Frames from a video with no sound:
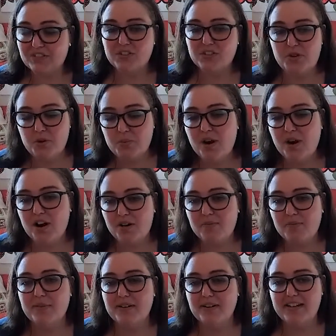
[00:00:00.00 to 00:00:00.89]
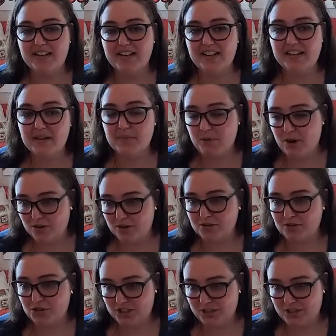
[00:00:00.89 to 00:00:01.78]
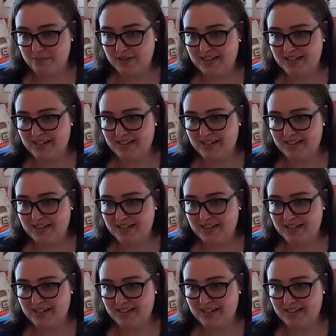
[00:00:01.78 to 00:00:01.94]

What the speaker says: So you are in a partnership.